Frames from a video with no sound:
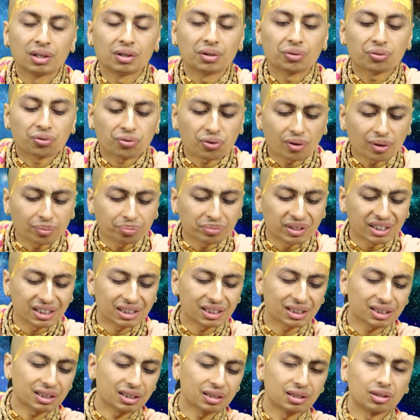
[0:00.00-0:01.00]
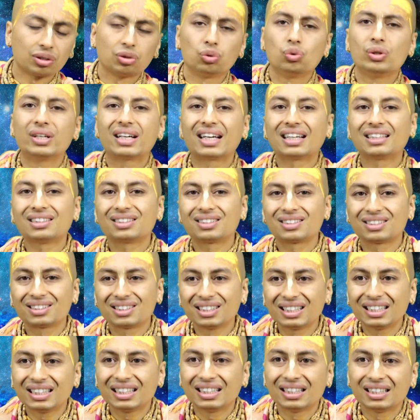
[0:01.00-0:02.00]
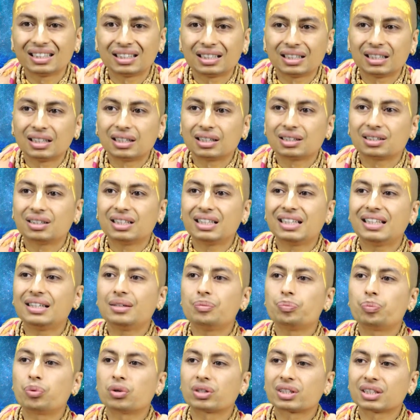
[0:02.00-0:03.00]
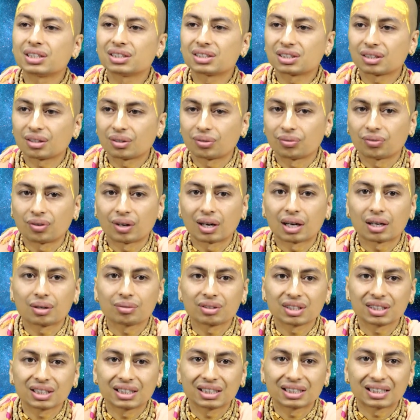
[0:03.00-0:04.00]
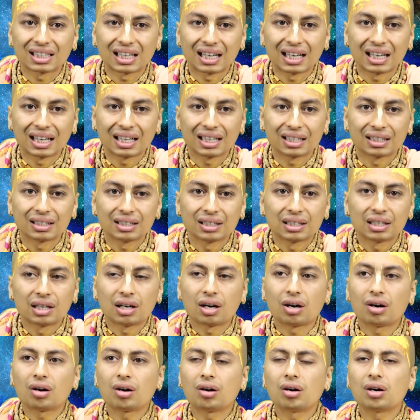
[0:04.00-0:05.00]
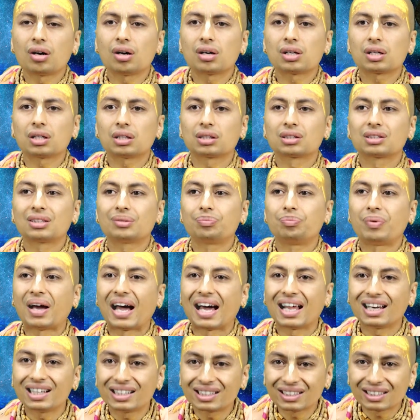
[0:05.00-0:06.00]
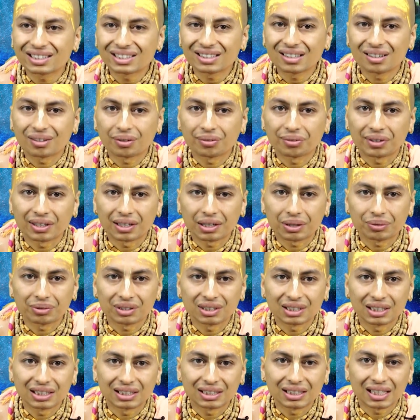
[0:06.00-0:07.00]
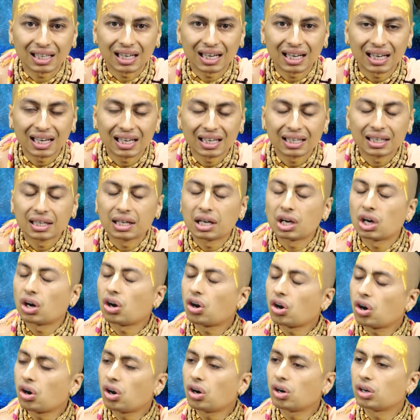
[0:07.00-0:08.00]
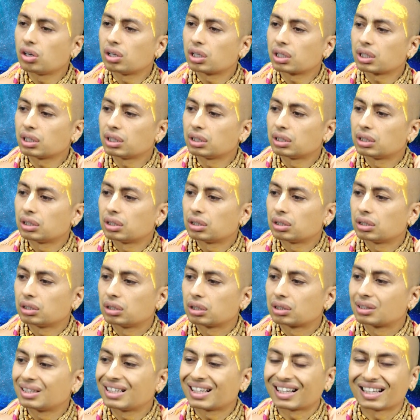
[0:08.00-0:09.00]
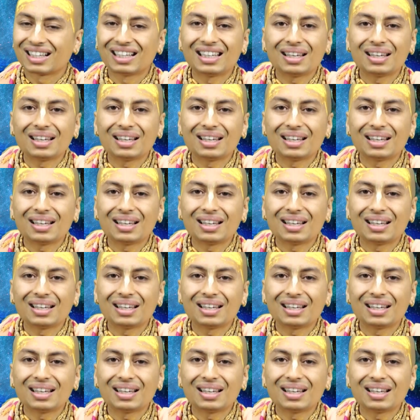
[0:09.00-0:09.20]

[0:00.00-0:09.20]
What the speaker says: From this we can see the importance of Bhagavad Gita, or the validity of Bhagavad Gita, or the